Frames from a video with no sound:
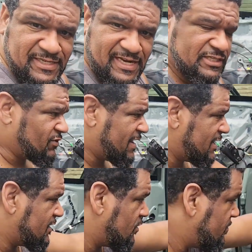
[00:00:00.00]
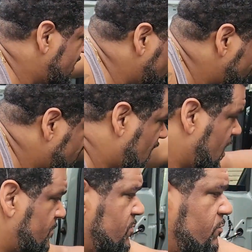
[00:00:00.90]
It is raining a little bit here.
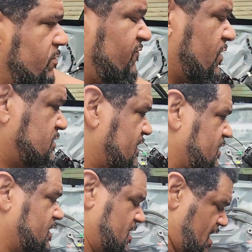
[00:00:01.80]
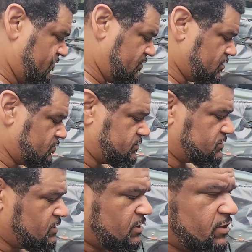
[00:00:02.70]
First thing you're going to have to do is
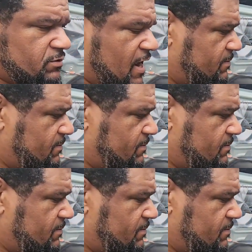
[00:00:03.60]
grab